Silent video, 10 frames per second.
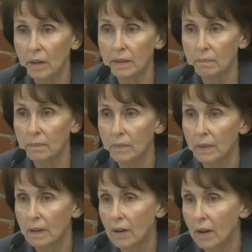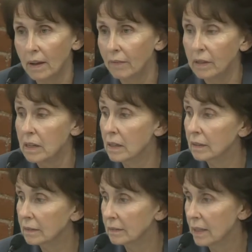on them every
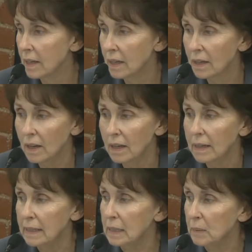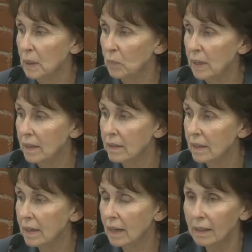year. And we
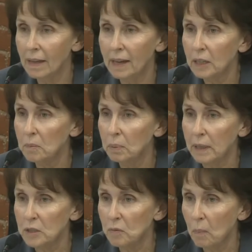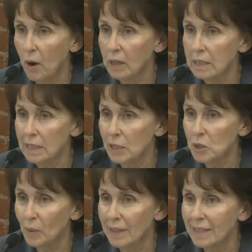get a lot of complaints from our
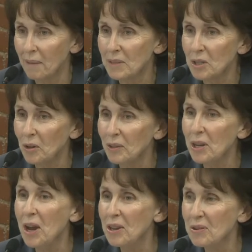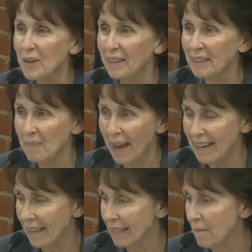constituents. I'm sure you get them, I
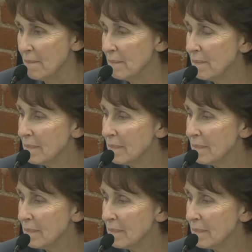get them.